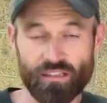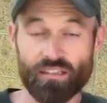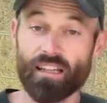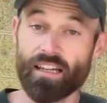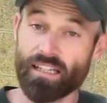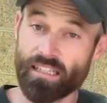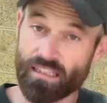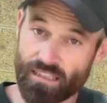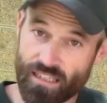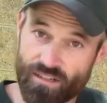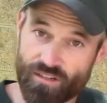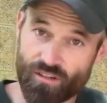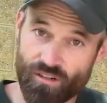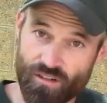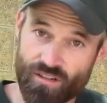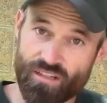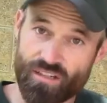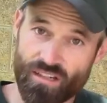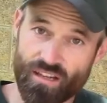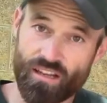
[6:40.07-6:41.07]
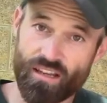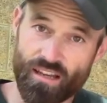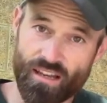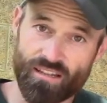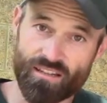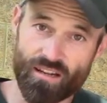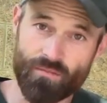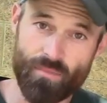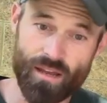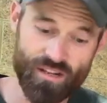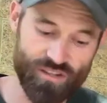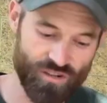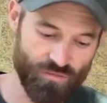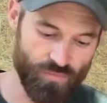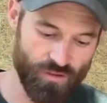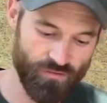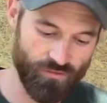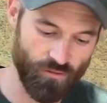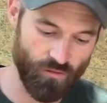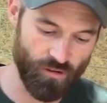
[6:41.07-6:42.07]
like lizards, as I mentioned
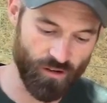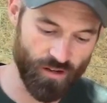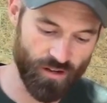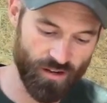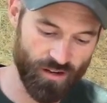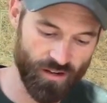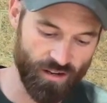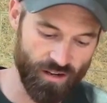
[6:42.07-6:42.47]
before.